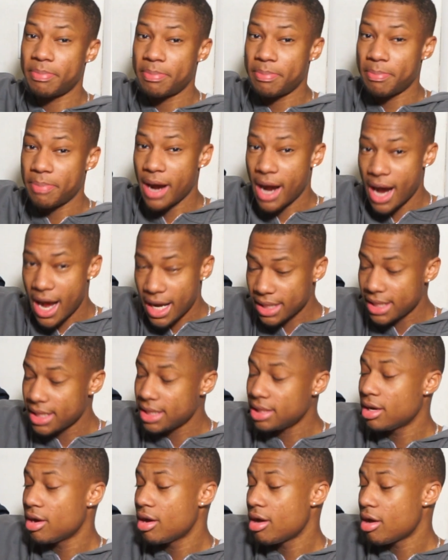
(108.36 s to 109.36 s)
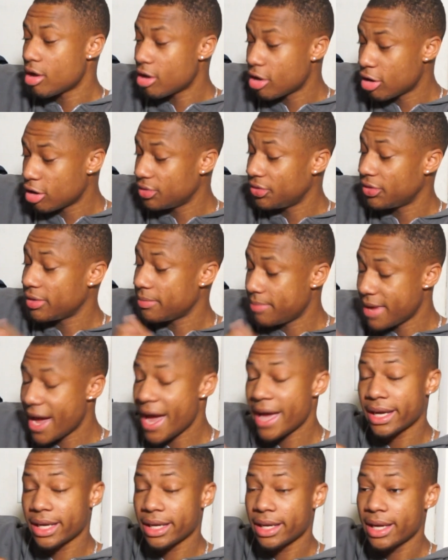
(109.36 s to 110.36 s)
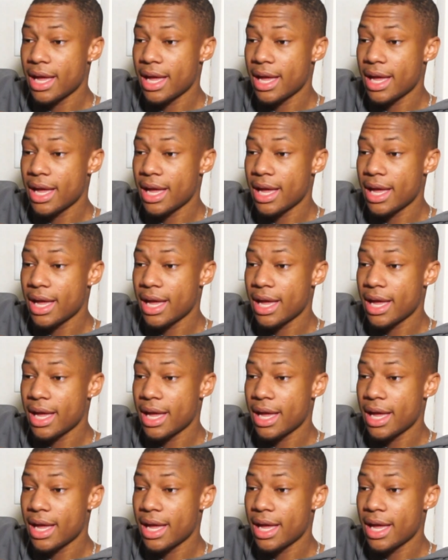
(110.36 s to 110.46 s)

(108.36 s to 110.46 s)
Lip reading: pocket on the back.